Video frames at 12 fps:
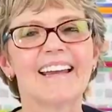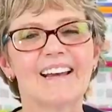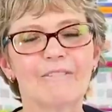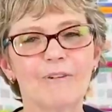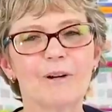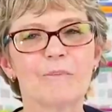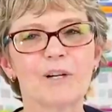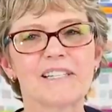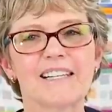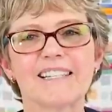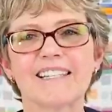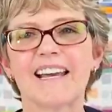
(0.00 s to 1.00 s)
One
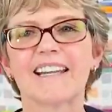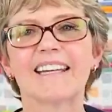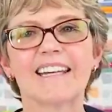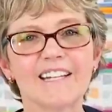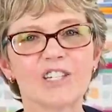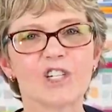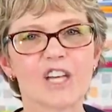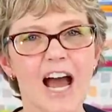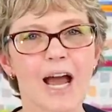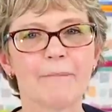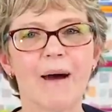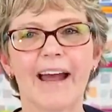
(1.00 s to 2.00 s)
person said, each time